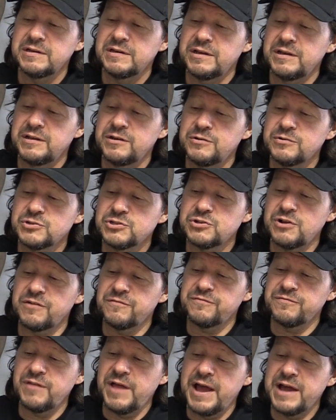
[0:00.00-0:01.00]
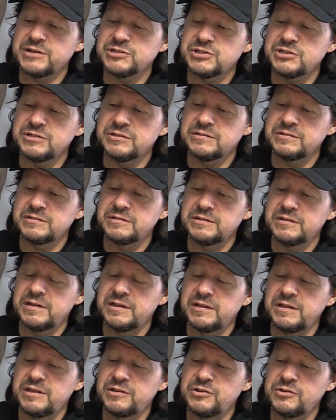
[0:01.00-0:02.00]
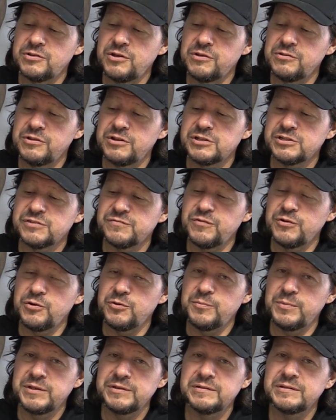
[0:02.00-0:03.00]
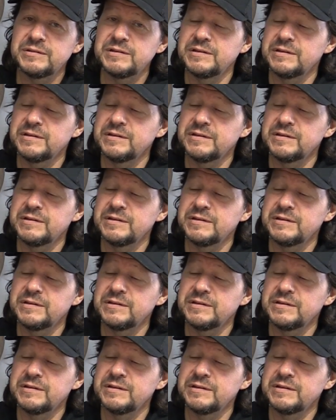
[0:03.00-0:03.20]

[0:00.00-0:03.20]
and it'll start flashing, and then you know that it's filming.